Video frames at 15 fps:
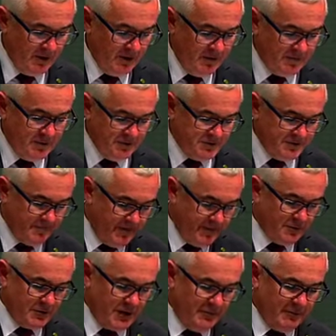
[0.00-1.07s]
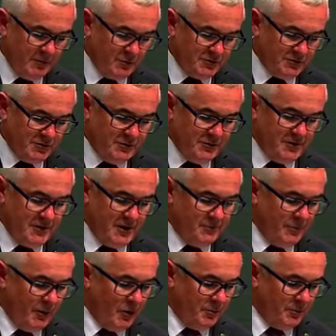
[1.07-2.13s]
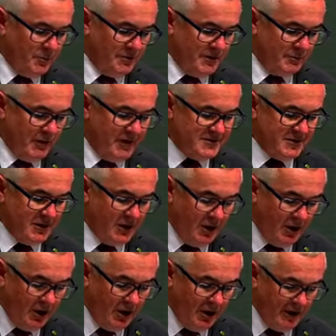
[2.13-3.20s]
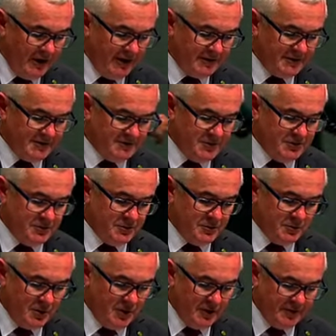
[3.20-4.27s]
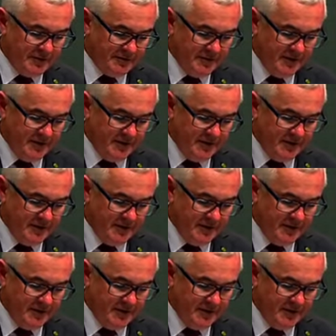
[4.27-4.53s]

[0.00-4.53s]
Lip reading: Of course, the federal government will tell you that bulk billing rates are high and continue to rise.